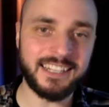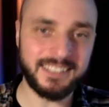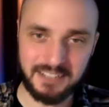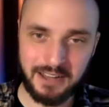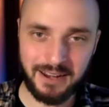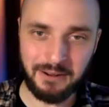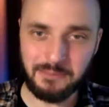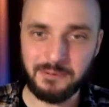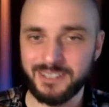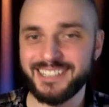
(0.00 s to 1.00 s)
happen.
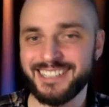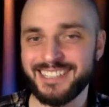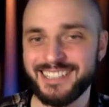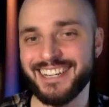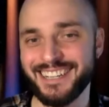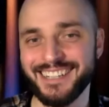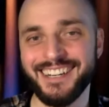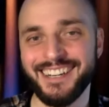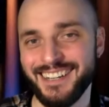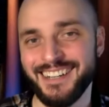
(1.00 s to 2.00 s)
Yeah, so,
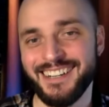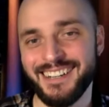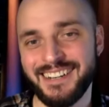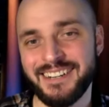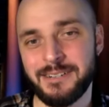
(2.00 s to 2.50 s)
but as you